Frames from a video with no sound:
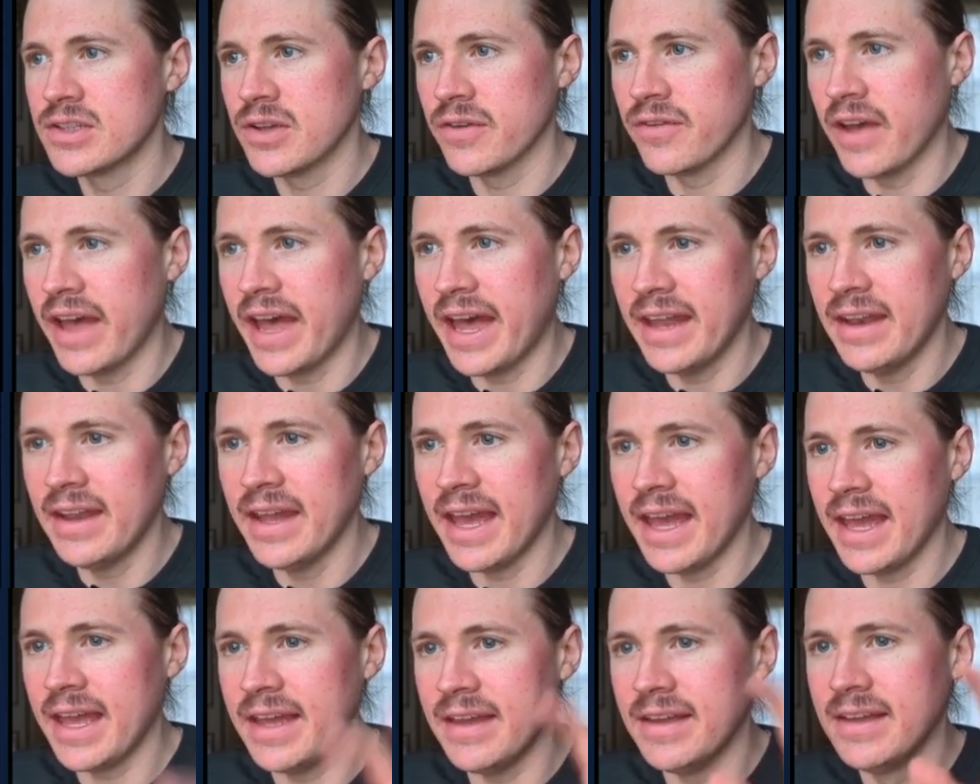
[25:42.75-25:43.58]
I've had
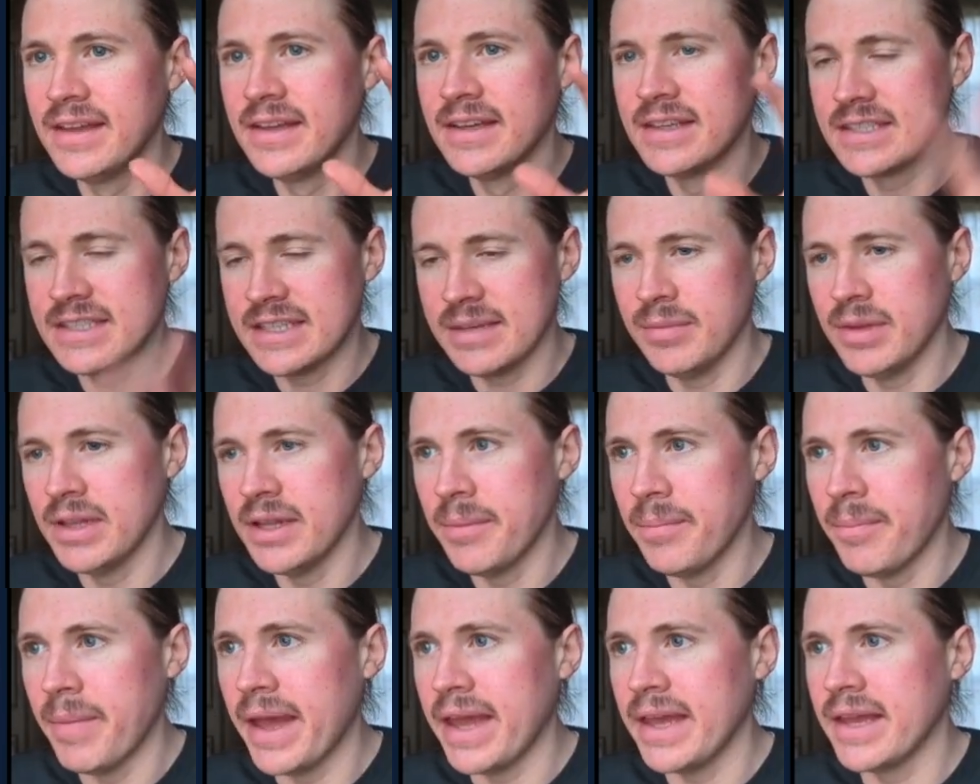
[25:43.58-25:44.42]
a similar
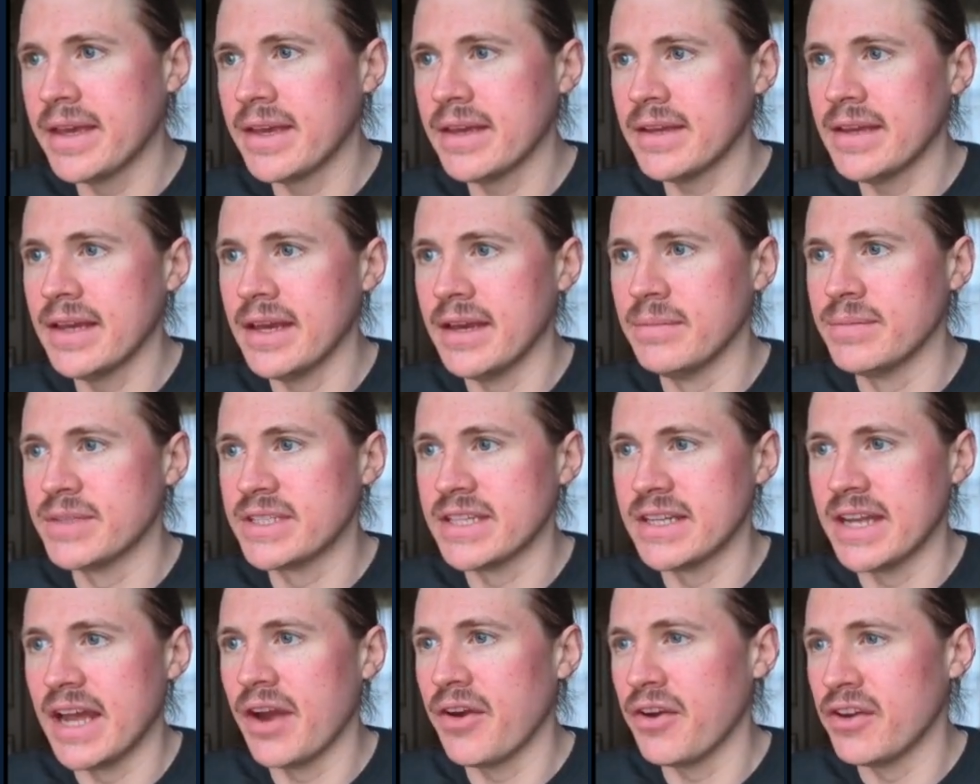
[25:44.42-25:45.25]
make
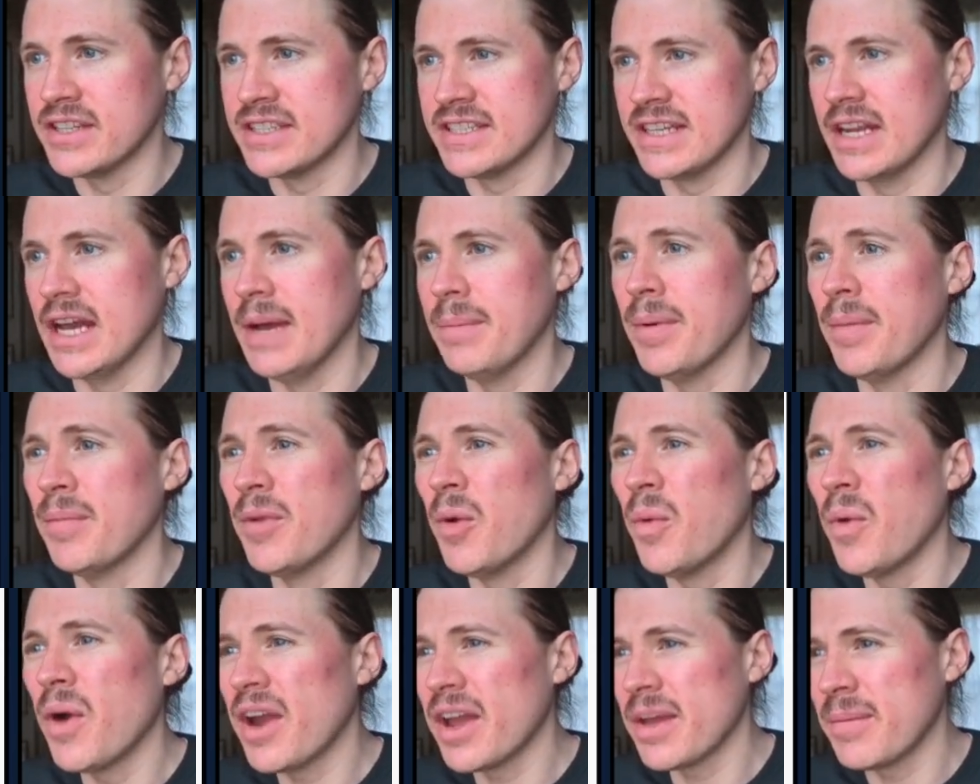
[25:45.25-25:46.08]
scenario set up. I'm not
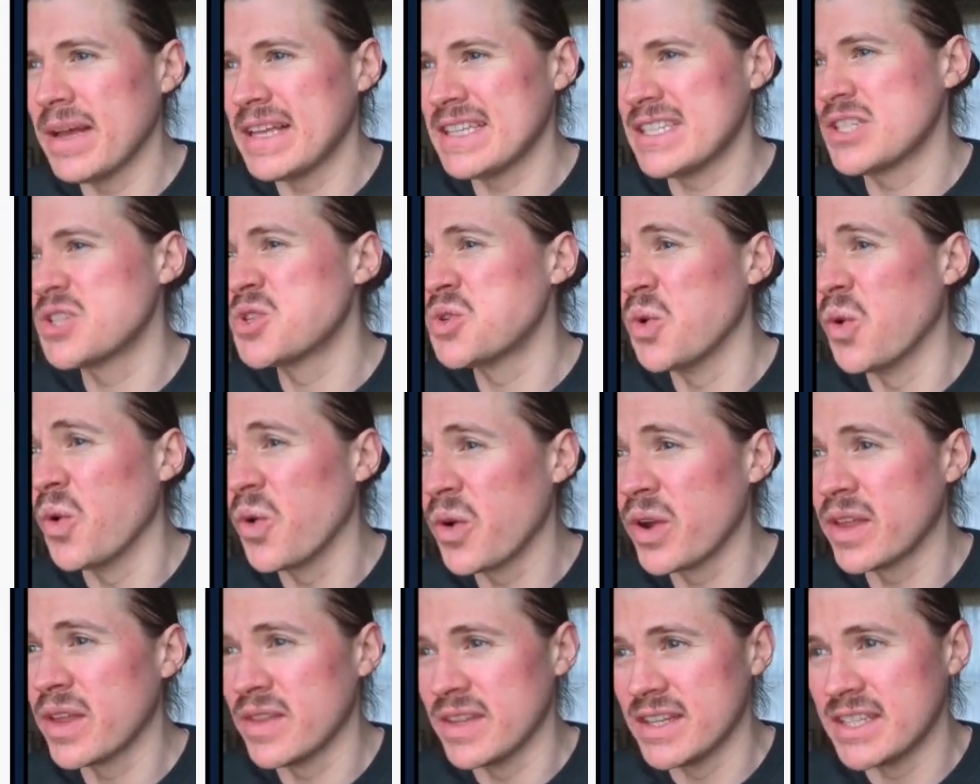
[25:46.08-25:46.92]
worrying about
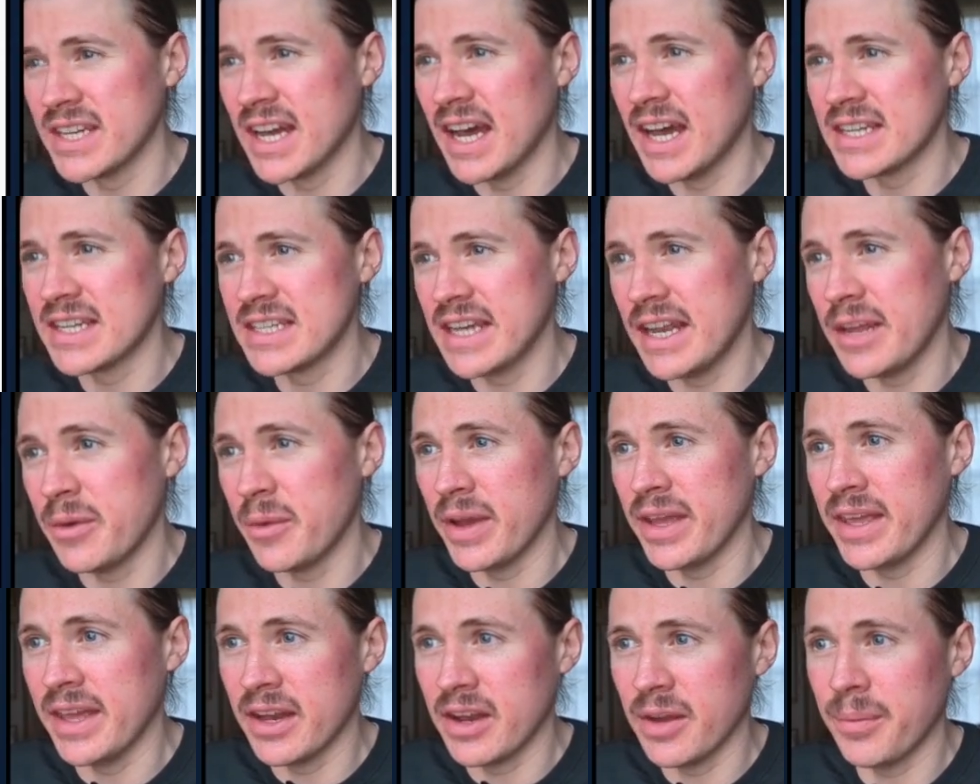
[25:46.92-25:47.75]
storing the data anywhere
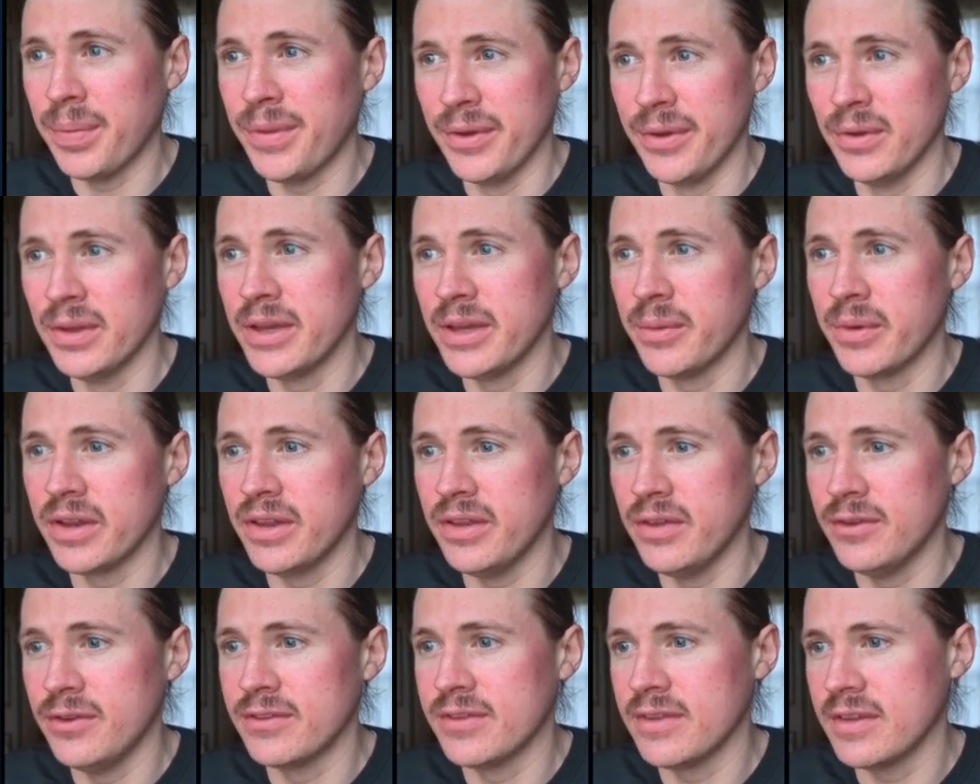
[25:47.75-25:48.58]
yet. I purely want to
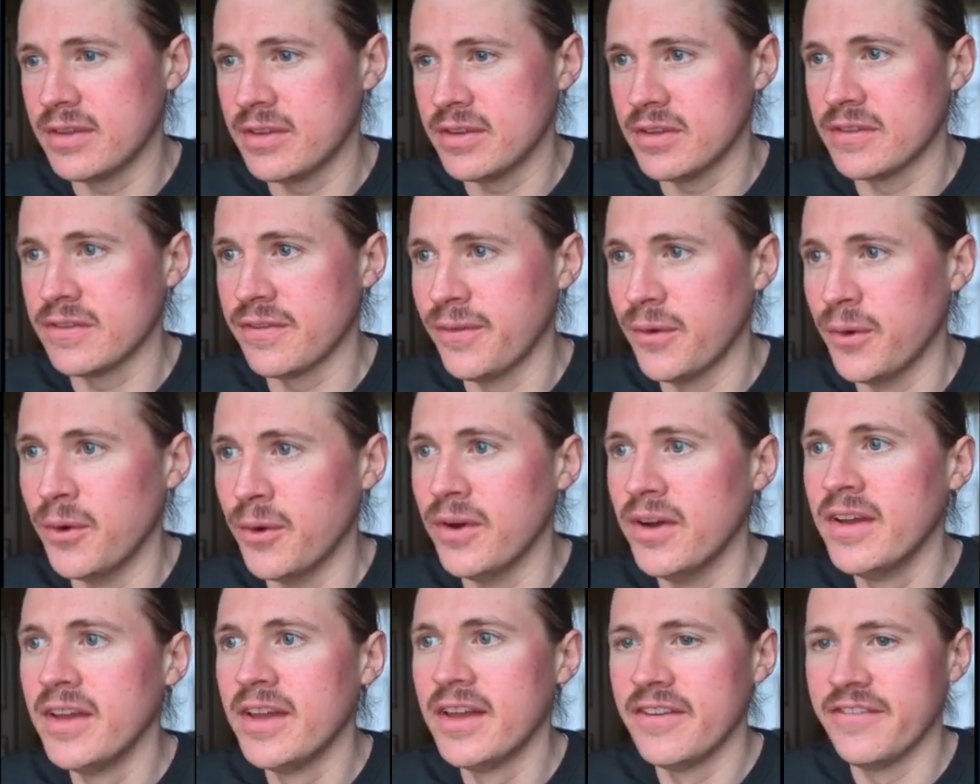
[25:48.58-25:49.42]
use it just for
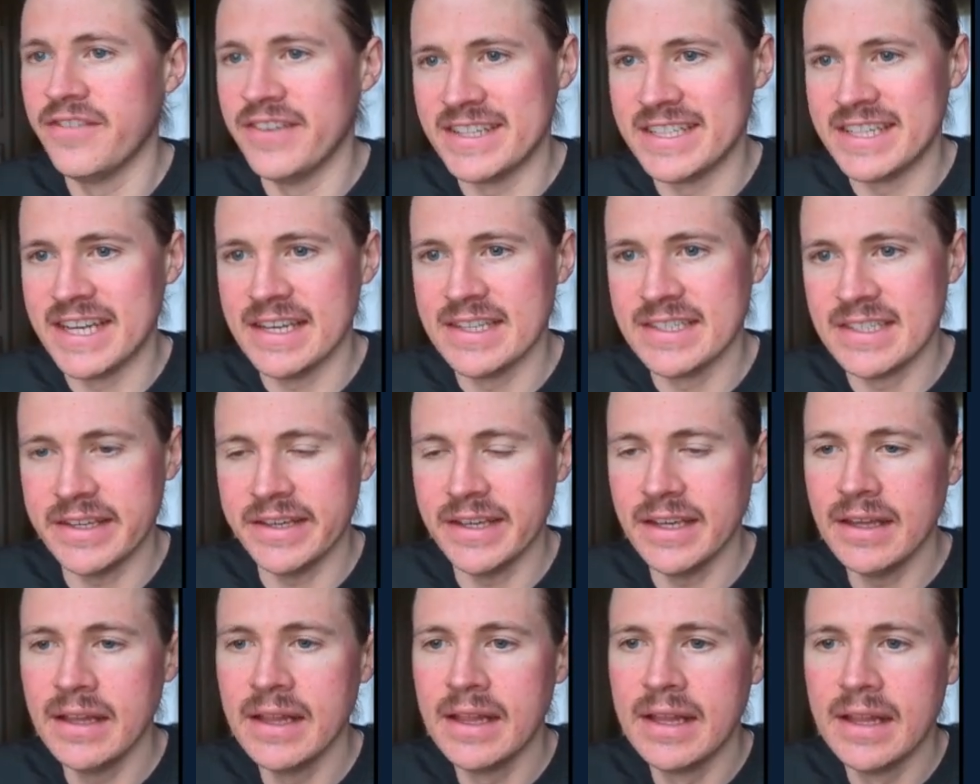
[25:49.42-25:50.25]

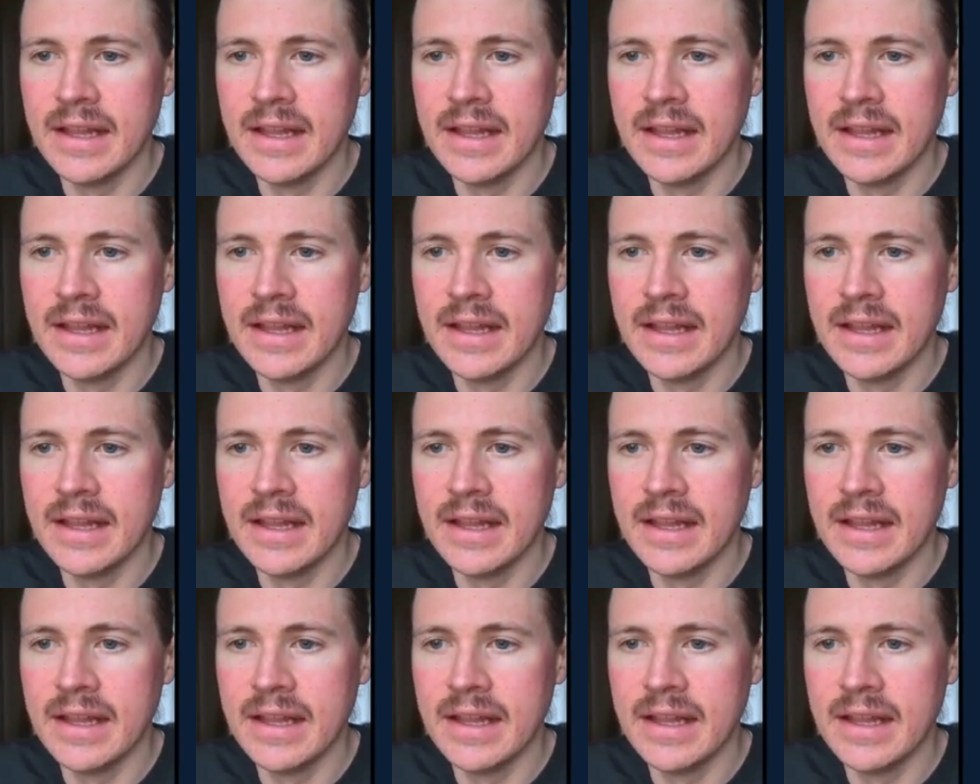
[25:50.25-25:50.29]
testing.